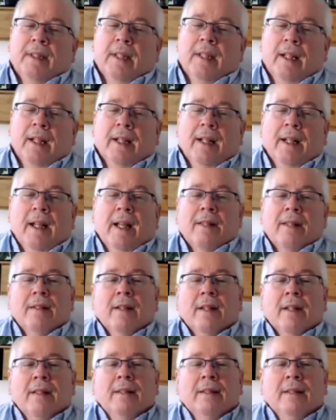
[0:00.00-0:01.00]
and it has
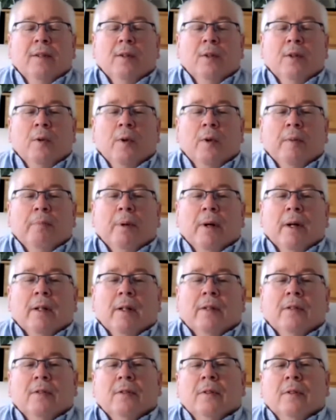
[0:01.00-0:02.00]
nothing to do with
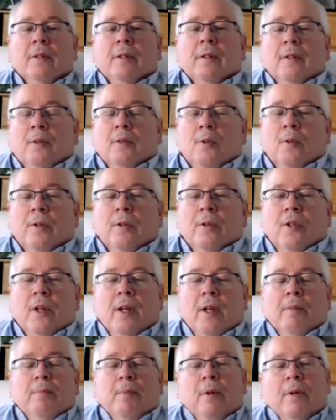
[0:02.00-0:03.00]
bugs or
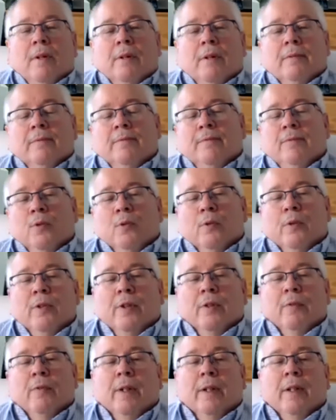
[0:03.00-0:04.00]
John Paul,
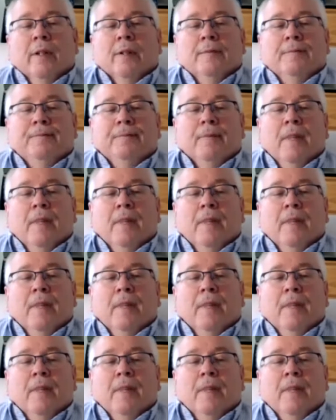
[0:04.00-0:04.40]
George, and Ringo.